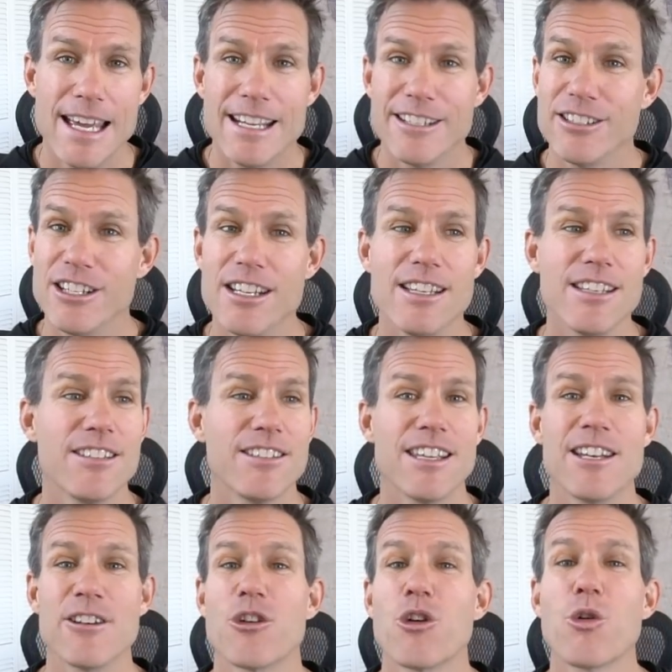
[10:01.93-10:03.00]
She is
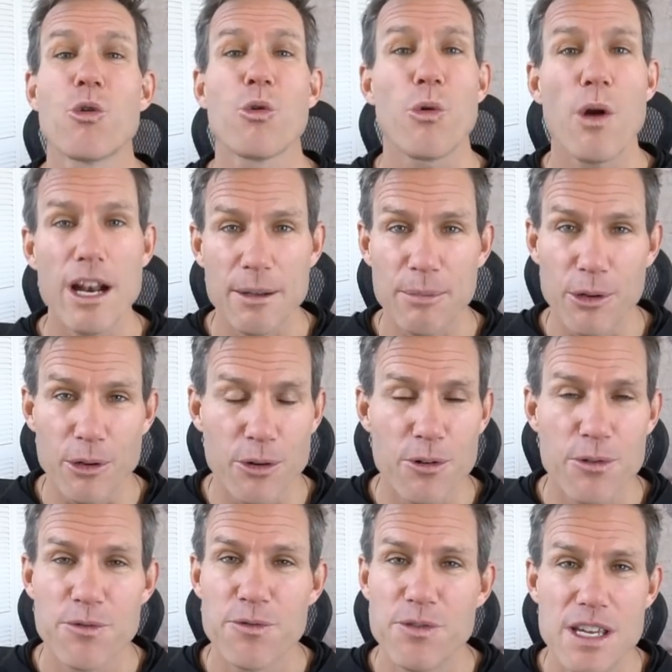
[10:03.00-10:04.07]
incredible.
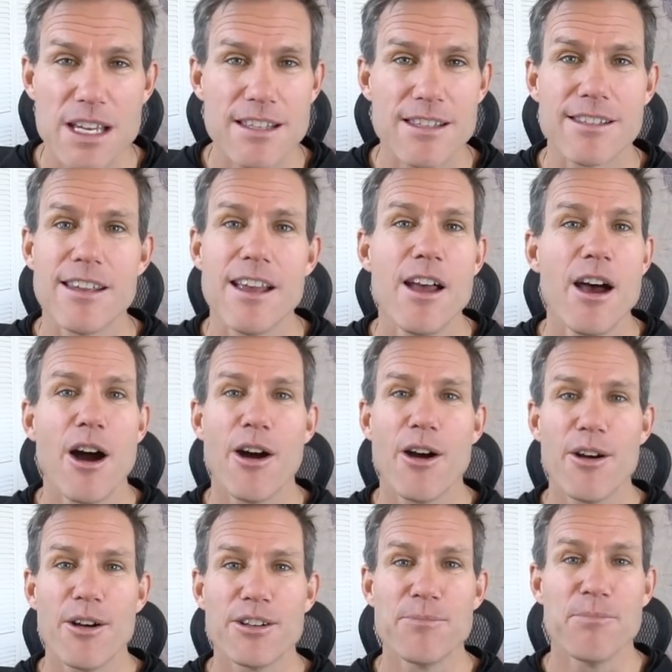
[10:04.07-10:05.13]
Her feats
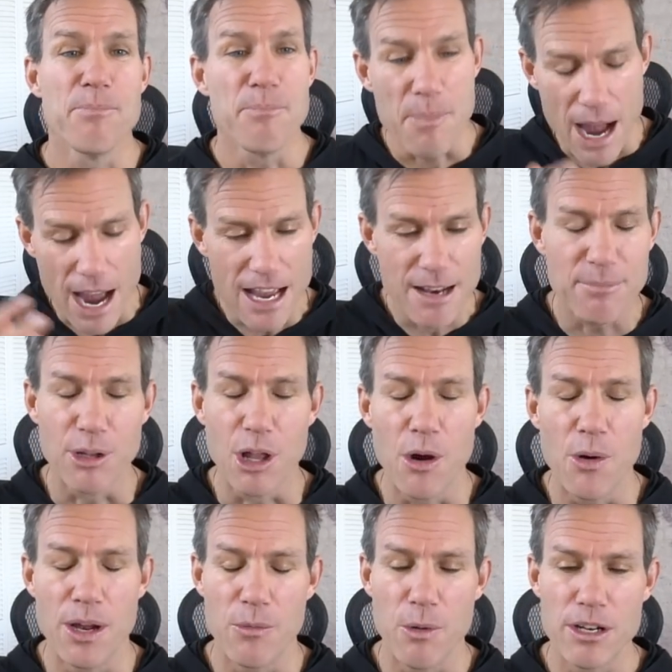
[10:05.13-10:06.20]
are
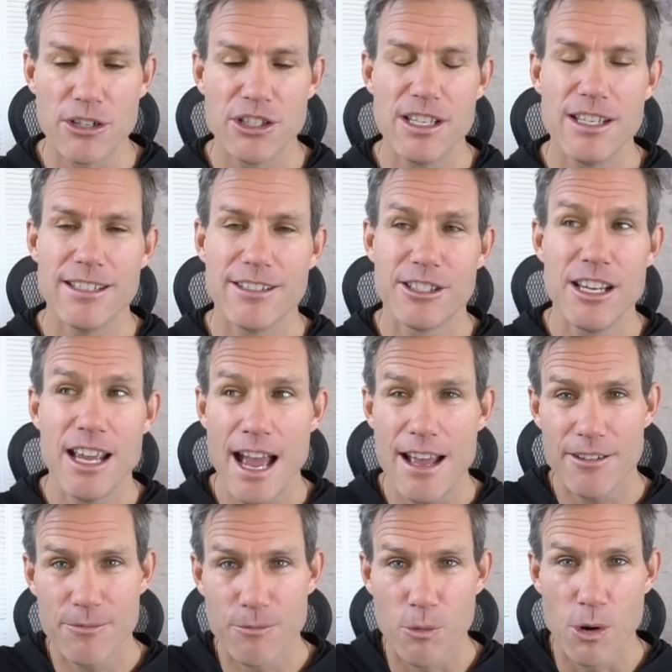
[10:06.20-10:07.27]
mind-blowing. What she
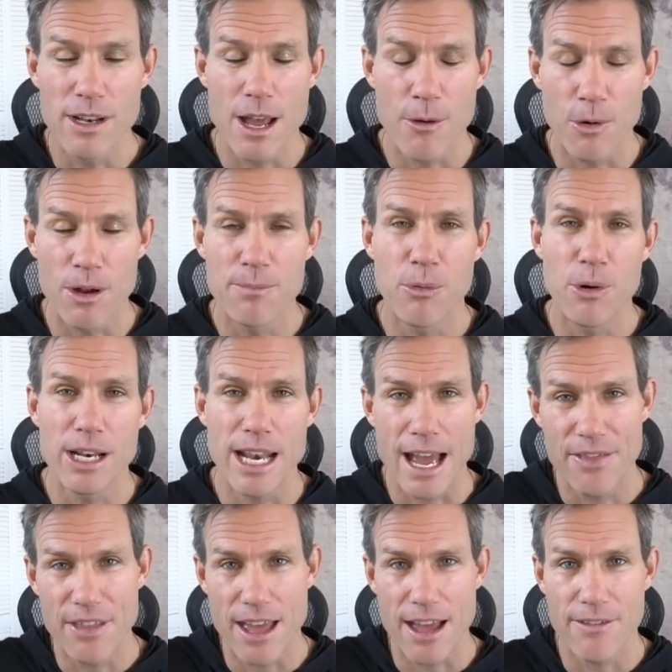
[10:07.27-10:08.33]
had one at one point
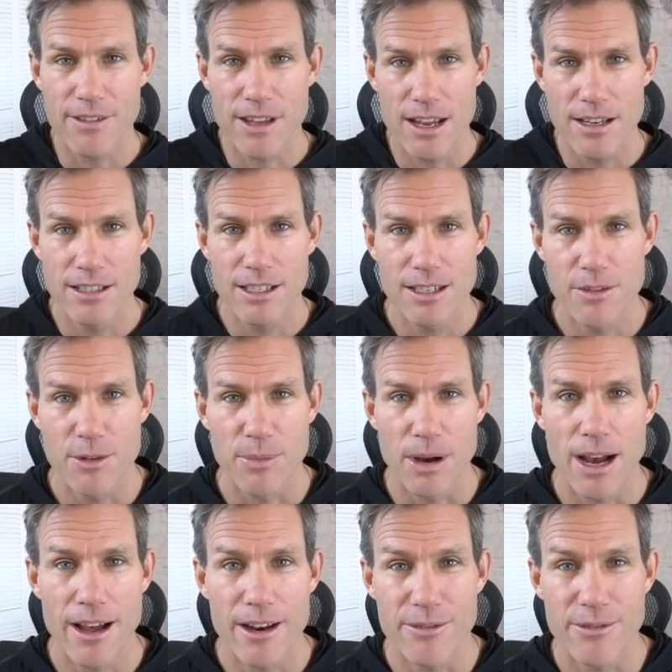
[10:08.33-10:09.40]
had the FKT of the
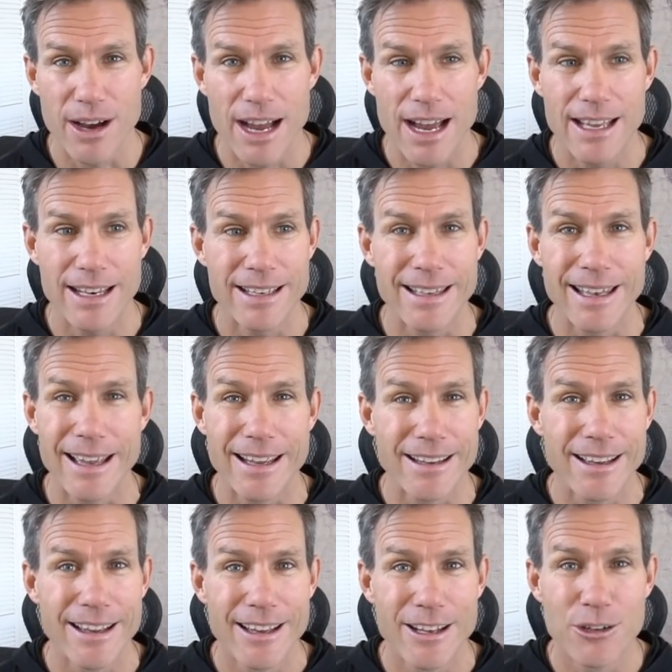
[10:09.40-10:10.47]
Baja Divide in
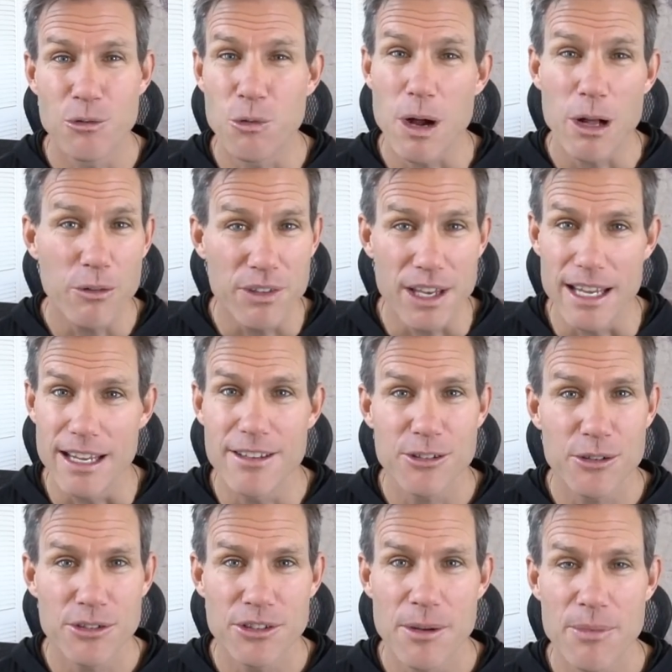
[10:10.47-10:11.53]
like 12 days
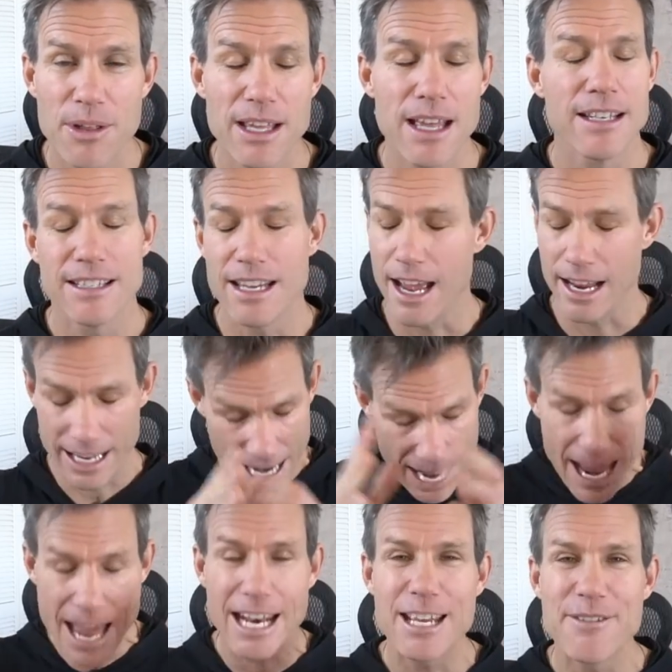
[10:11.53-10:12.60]
or something. I
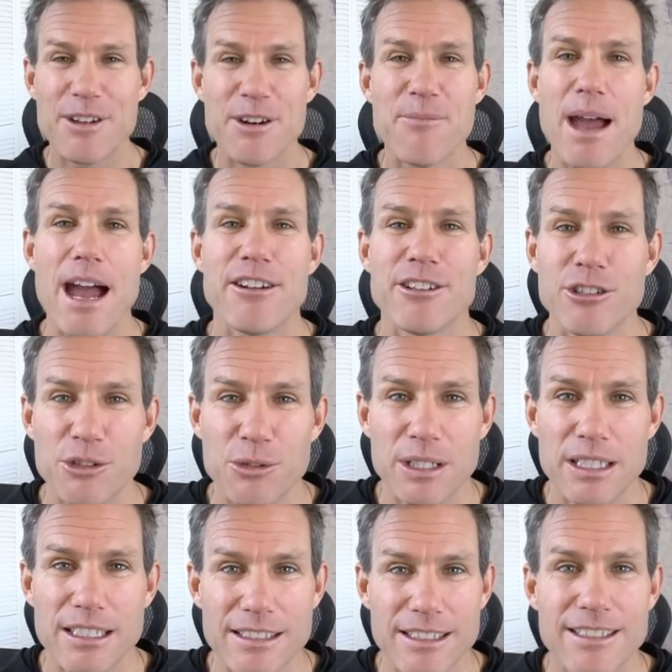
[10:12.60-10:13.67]
can't even imagine
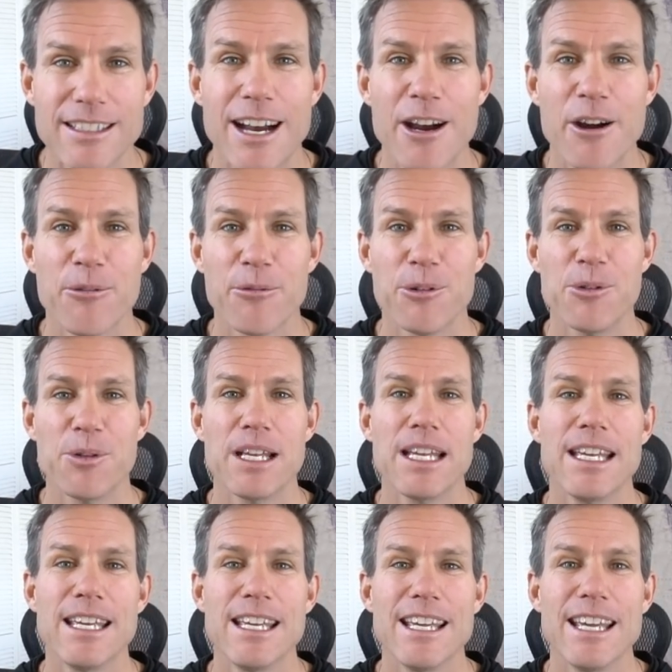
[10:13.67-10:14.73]
doing this entire route
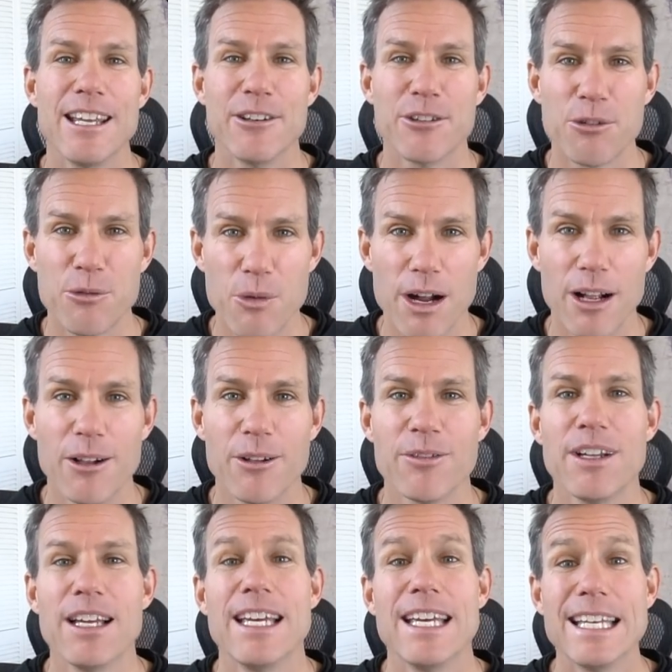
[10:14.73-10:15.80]
in
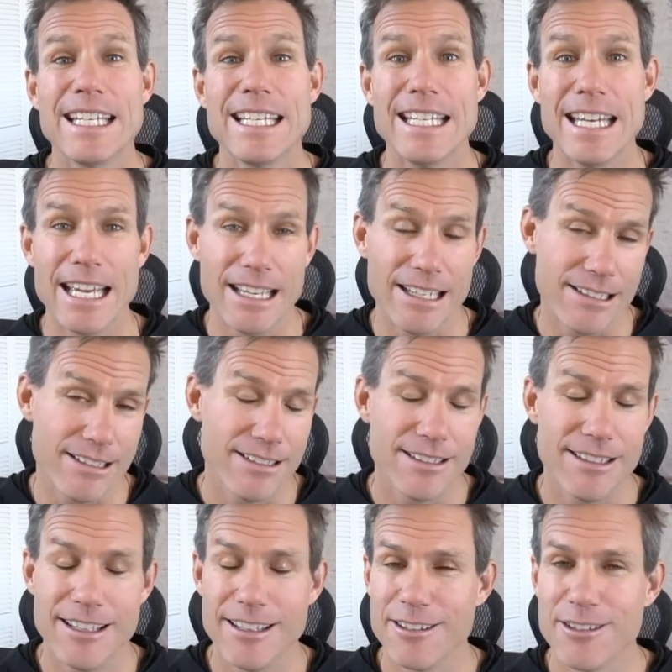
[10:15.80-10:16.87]
12 days.
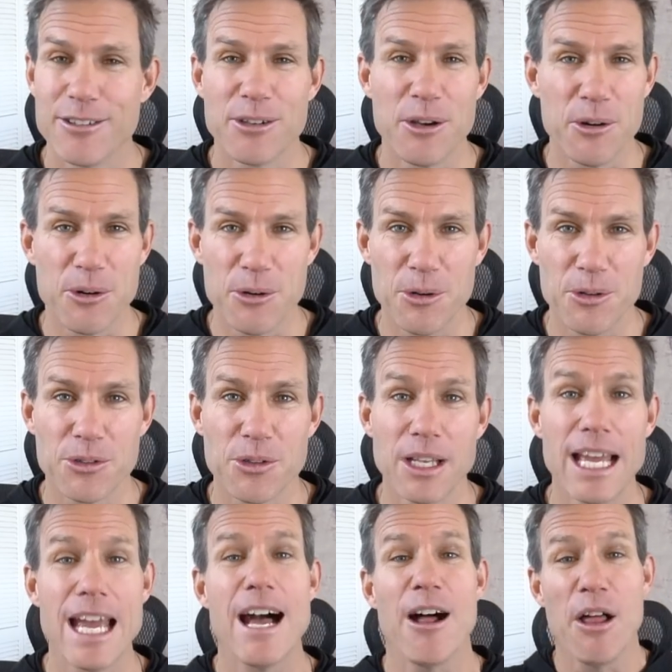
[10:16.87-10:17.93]
It's so cool. So
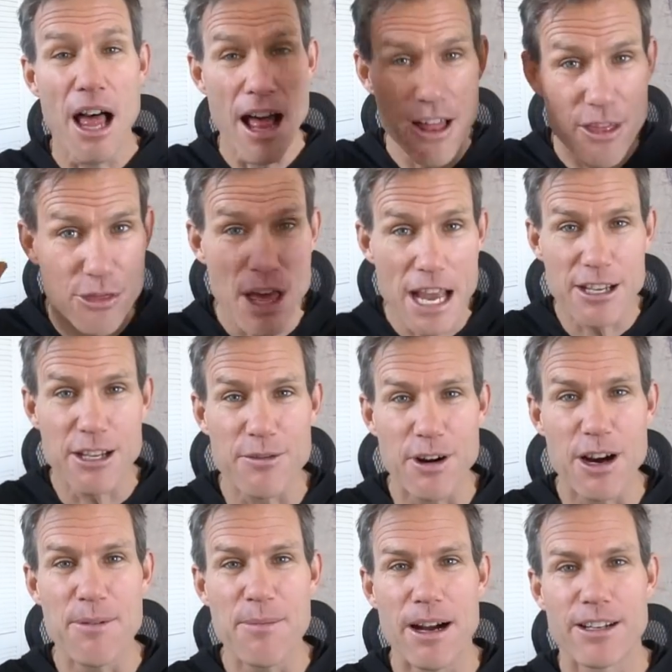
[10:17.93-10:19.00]
Lael, thank you
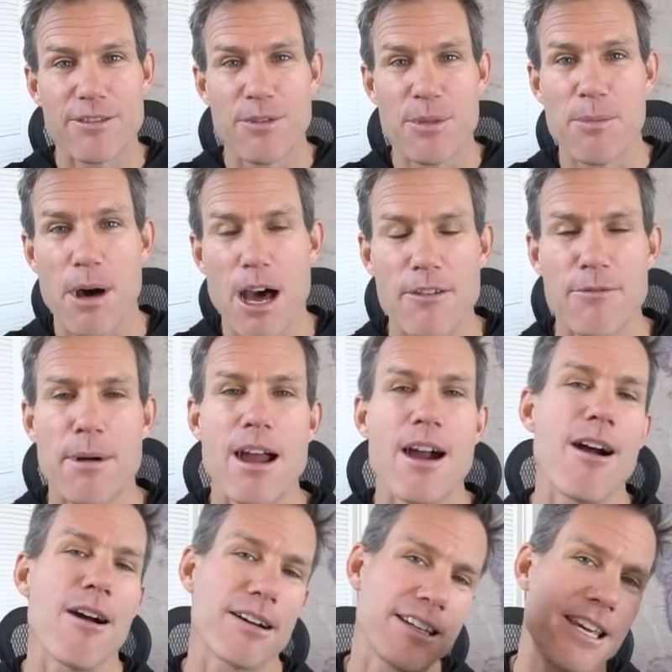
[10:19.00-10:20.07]
very much from the bottom of my
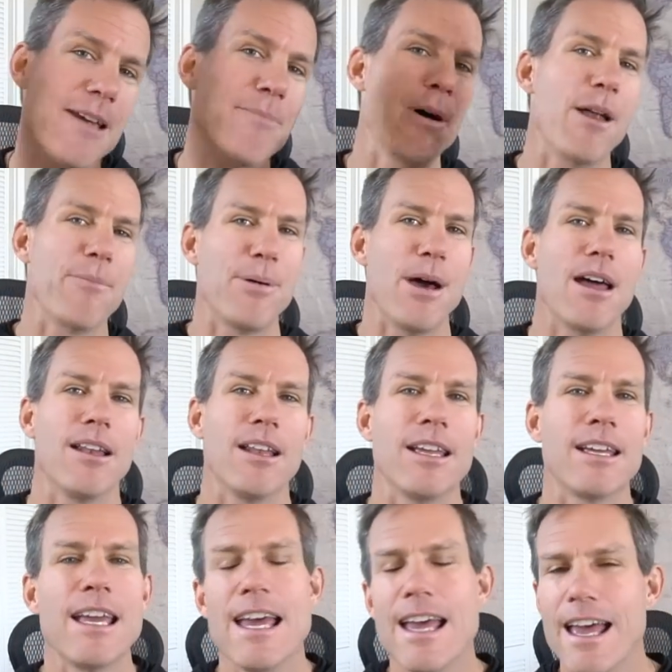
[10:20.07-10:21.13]
heart. Keep on
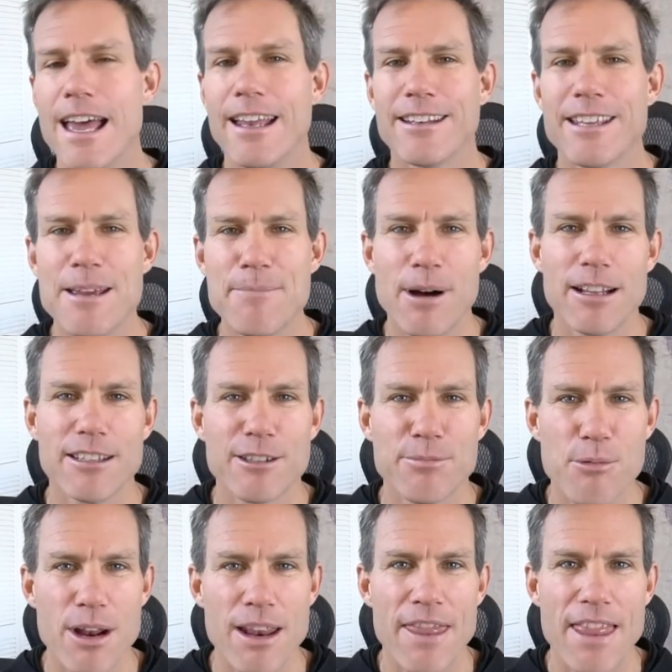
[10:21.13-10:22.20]
pedaling and keep on
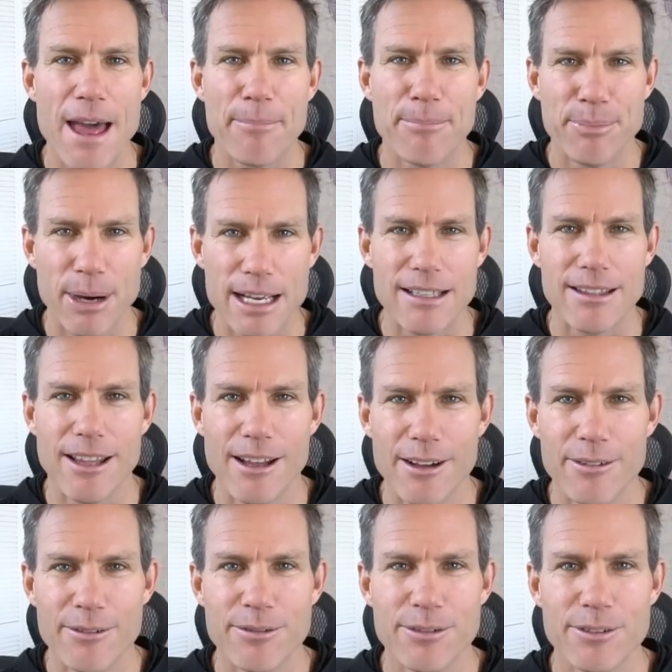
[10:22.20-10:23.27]
spreading that bike
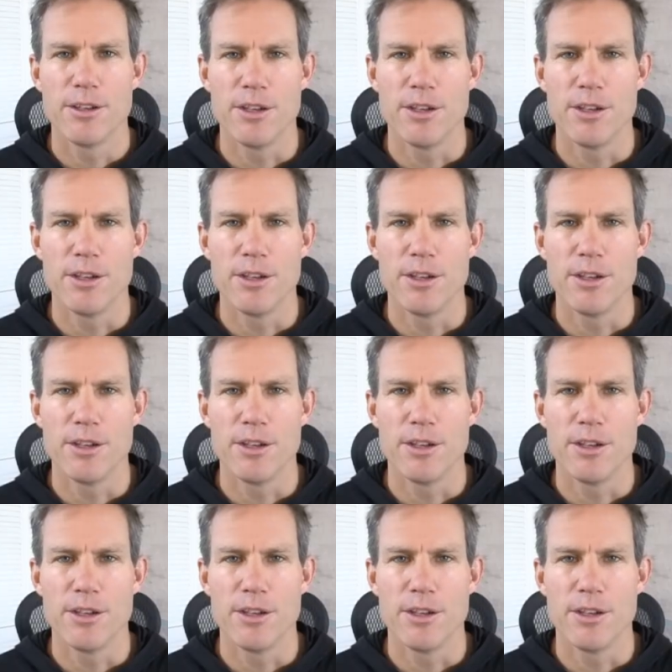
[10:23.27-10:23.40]
love.